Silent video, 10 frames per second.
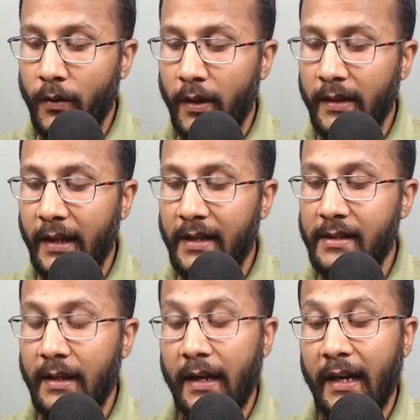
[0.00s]
Okay, that
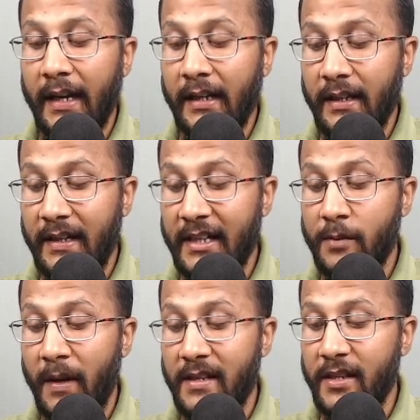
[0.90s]
is again
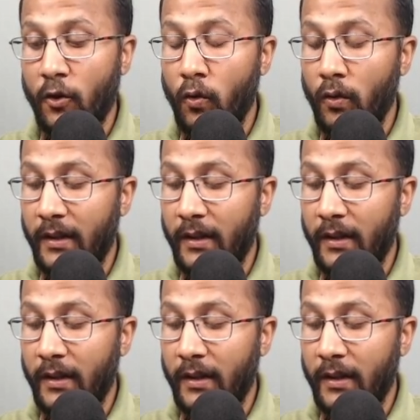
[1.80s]
indexed by 0.